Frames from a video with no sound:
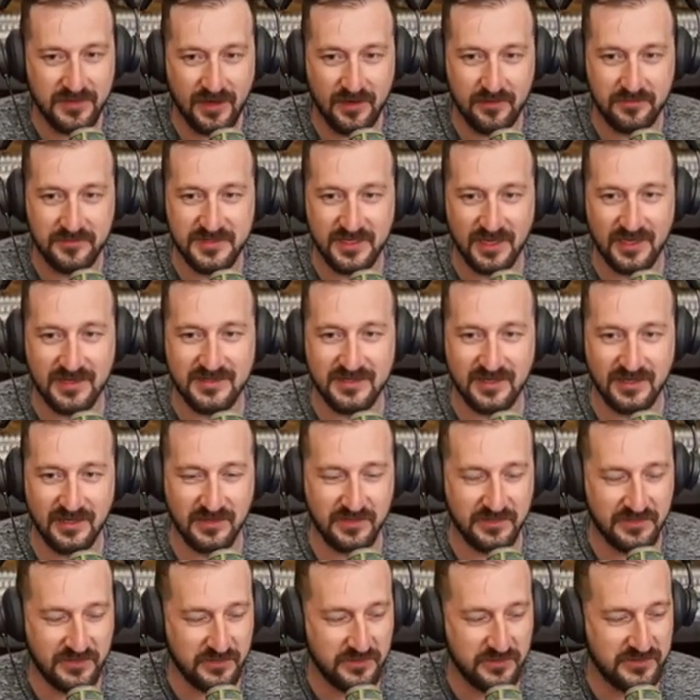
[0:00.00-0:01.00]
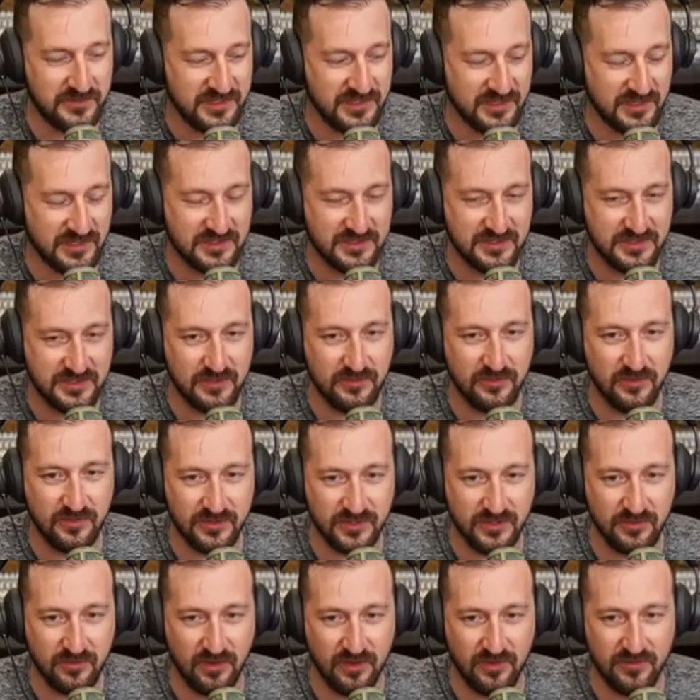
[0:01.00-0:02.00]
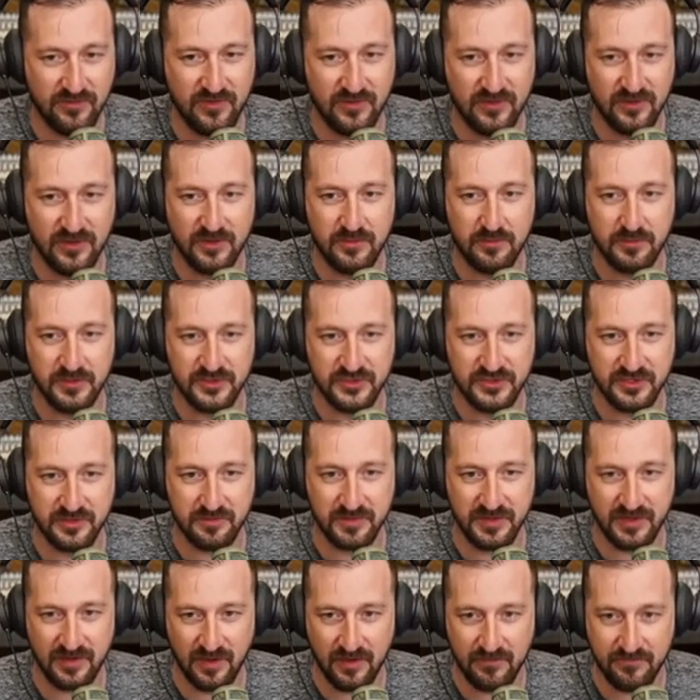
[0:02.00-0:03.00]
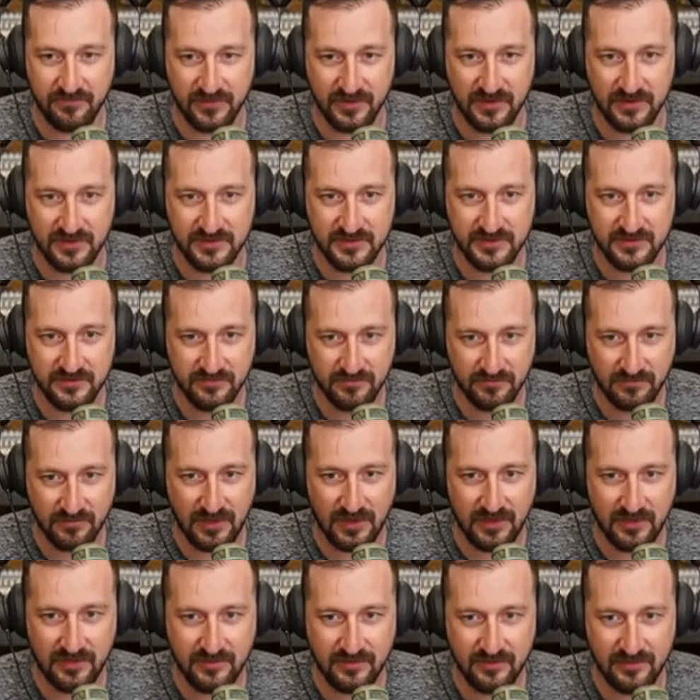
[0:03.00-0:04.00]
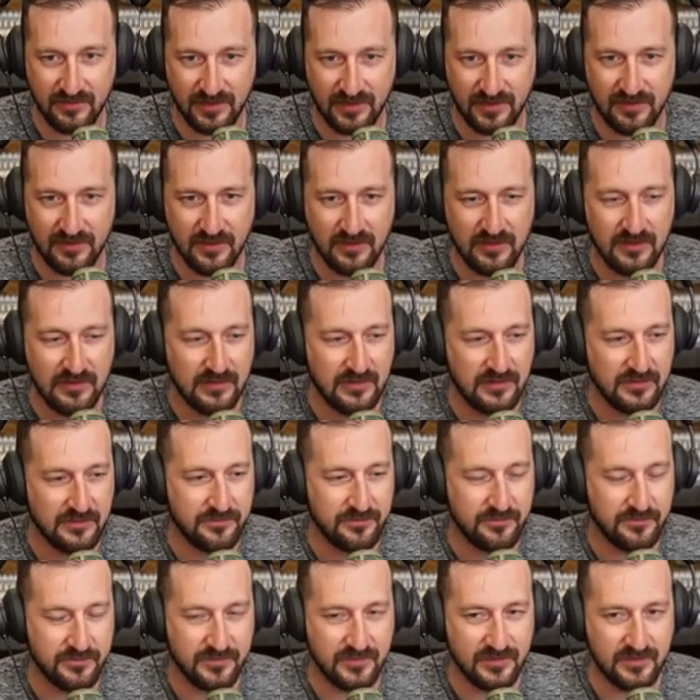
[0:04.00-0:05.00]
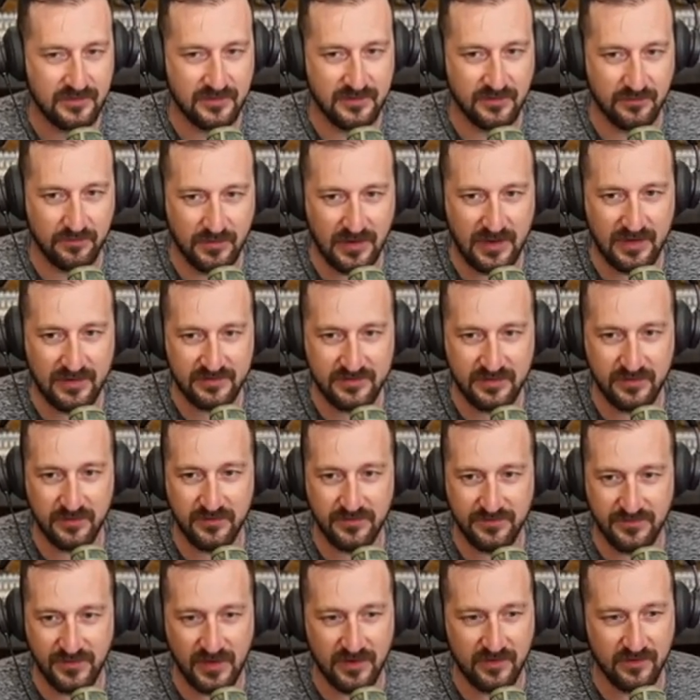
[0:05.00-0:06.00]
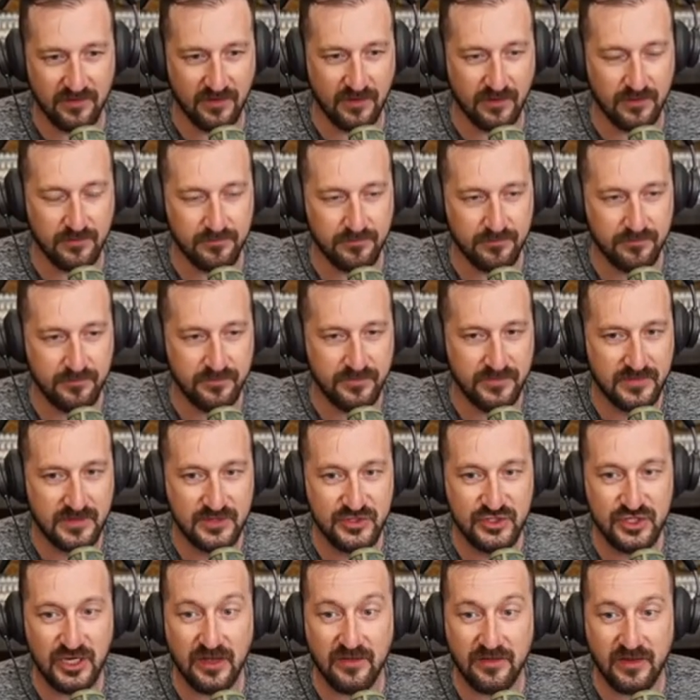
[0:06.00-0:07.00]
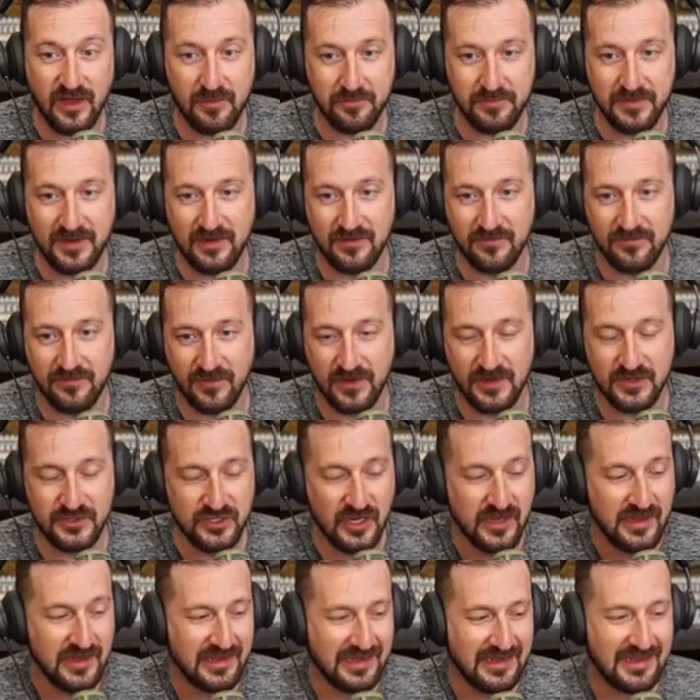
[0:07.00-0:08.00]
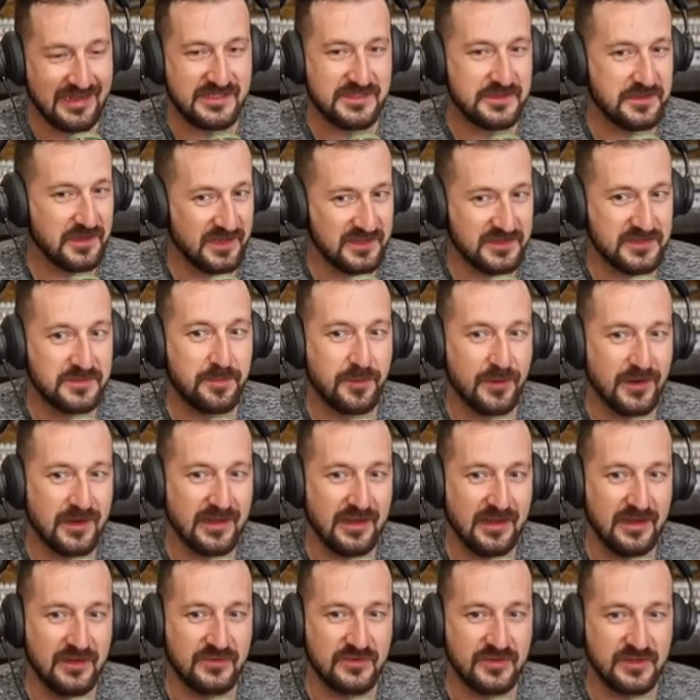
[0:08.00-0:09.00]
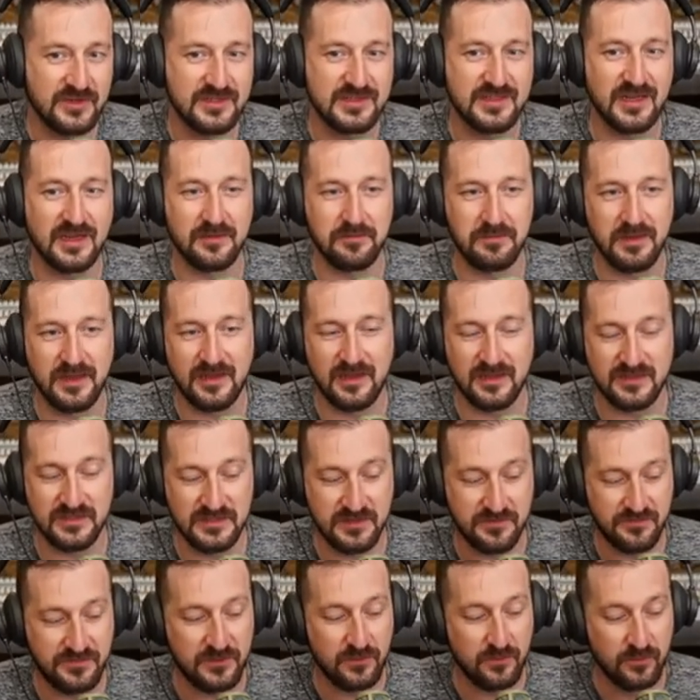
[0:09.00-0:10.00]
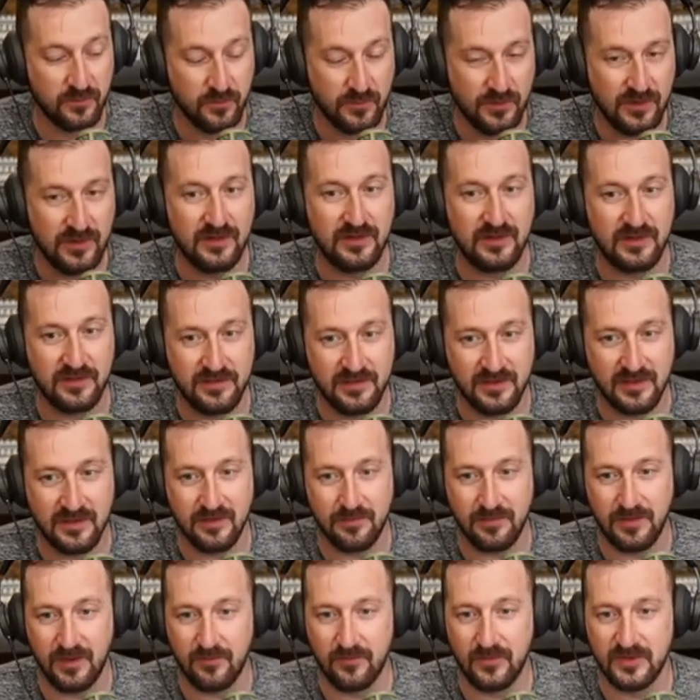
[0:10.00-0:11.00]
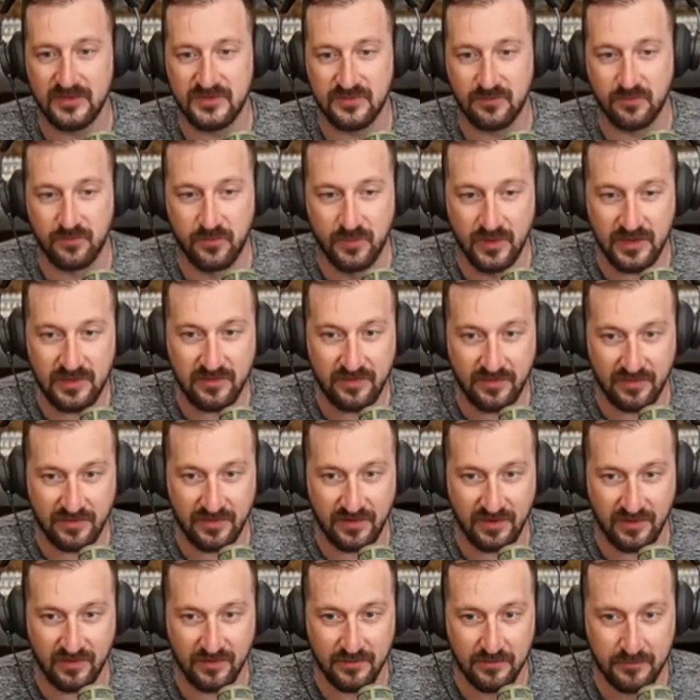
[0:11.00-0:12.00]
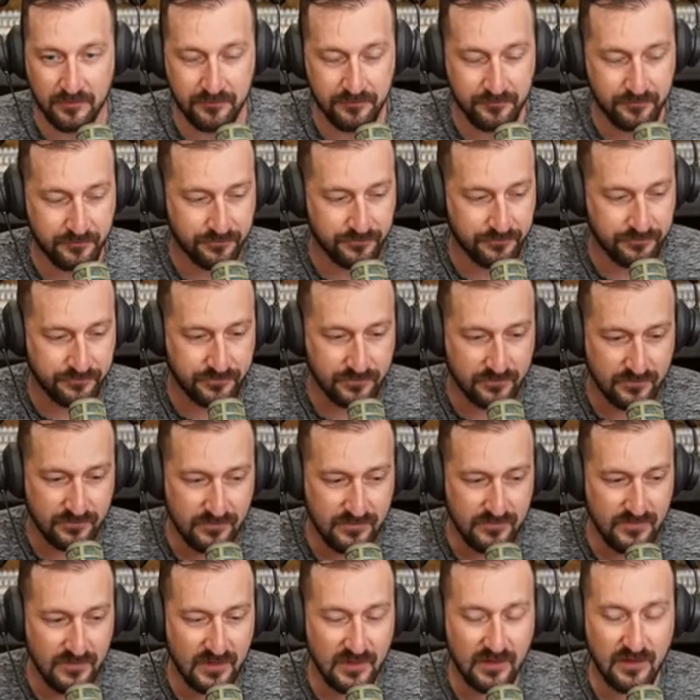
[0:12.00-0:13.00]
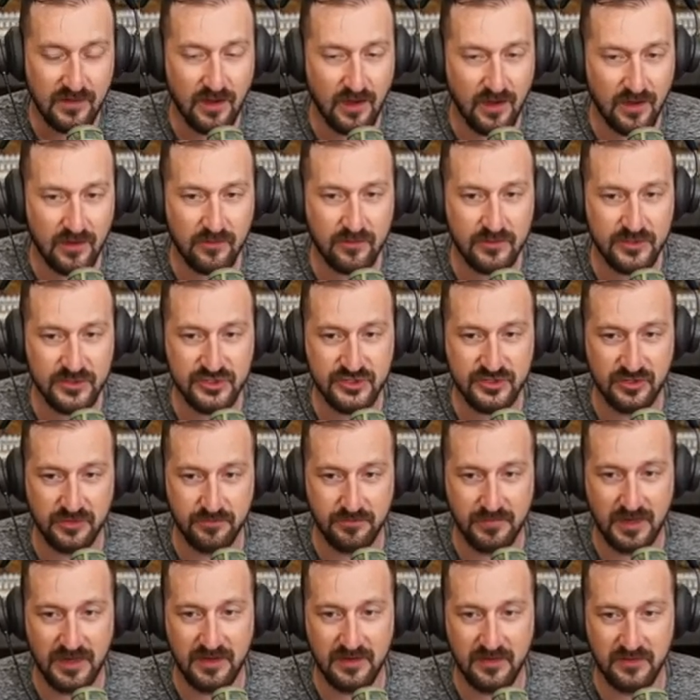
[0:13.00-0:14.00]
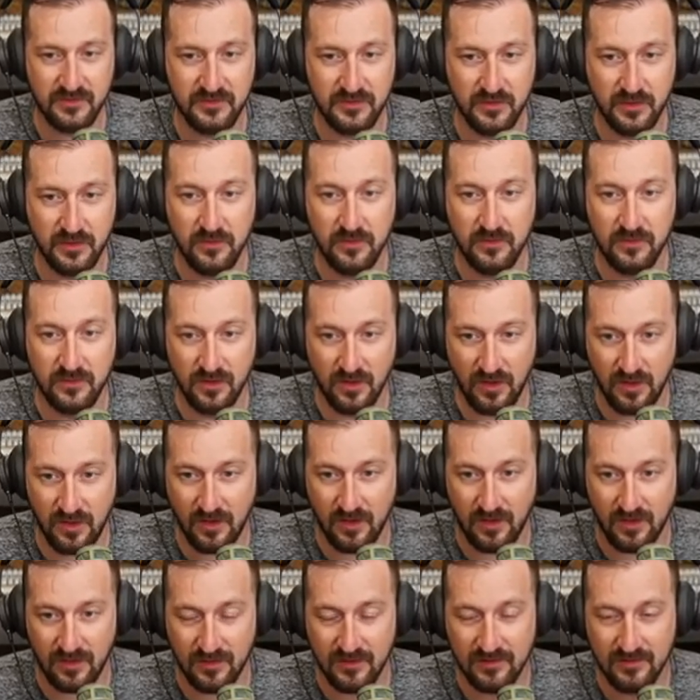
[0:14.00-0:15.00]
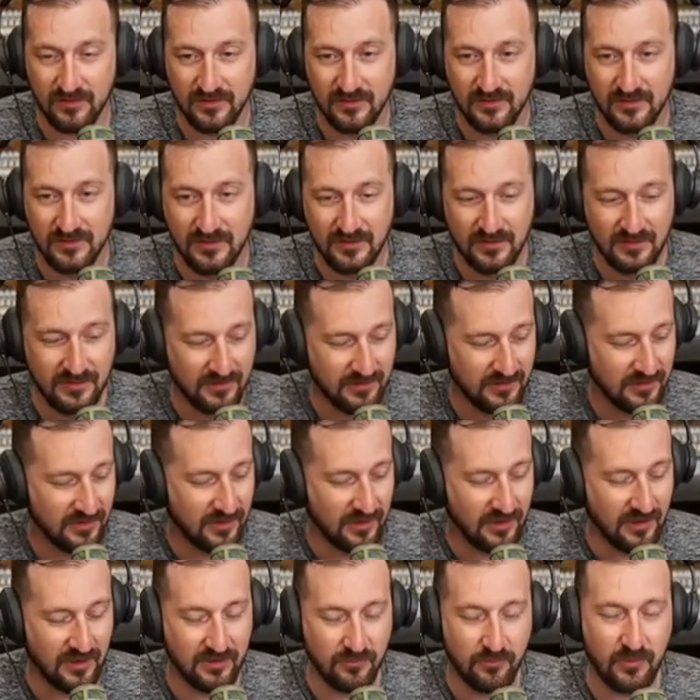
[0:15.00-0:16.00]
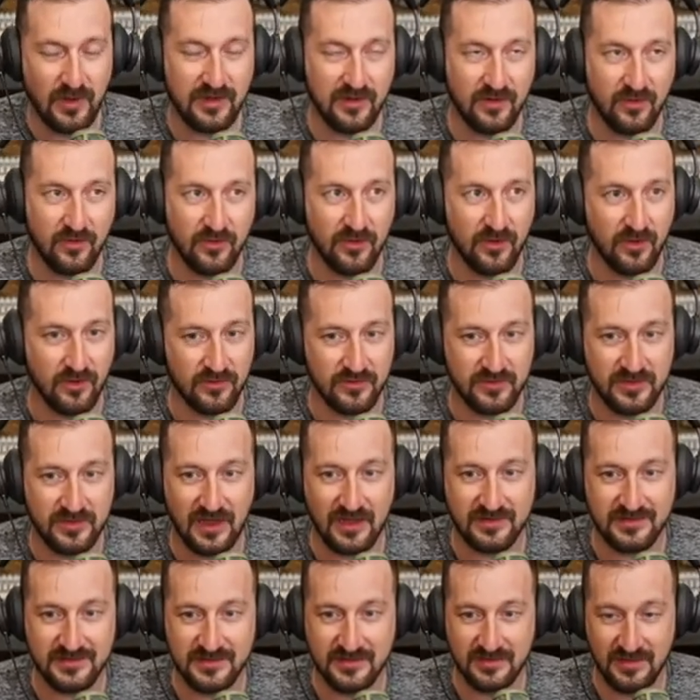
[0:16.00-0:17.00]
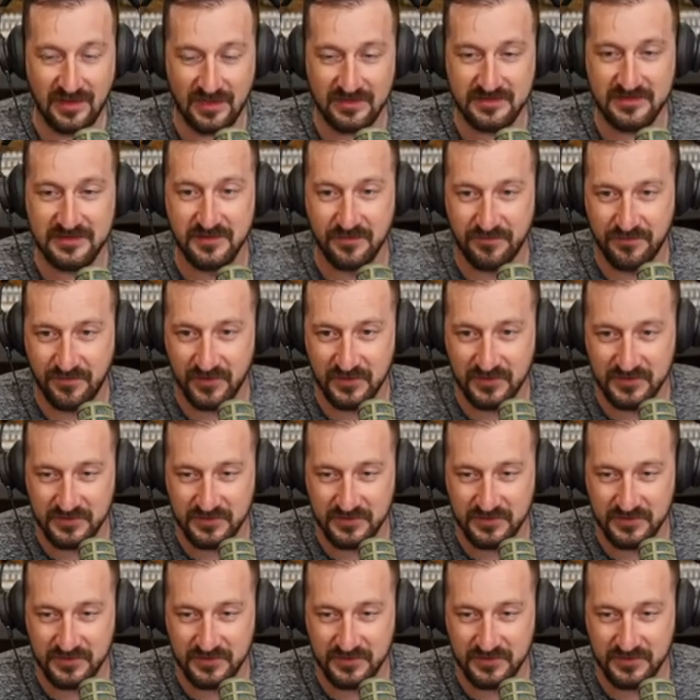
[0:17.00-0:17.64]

Sometimes as an enthusiast, you overlook what should be obvious, right? Like the right to a firearm shall not be infringed. It's pretty interesting, because if you really think about what's written there, Congress shall make no law. Wait, no. That's the first one.